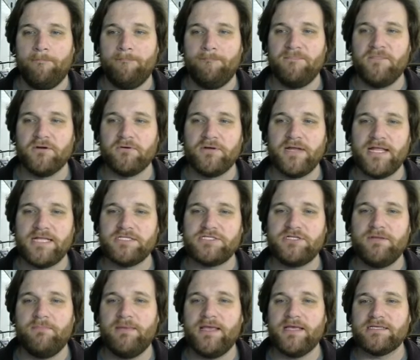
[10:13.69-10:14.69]
There needs
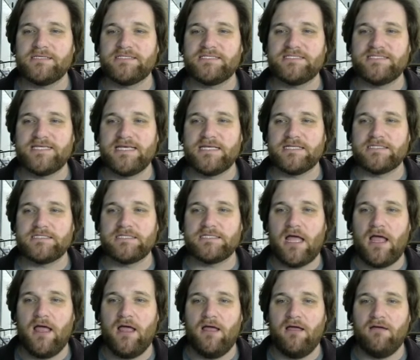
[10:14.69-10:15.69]
to be a sense
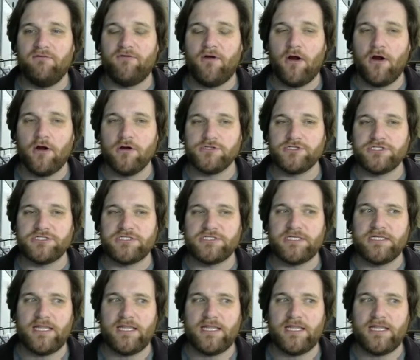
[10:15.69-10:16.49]
of urgency.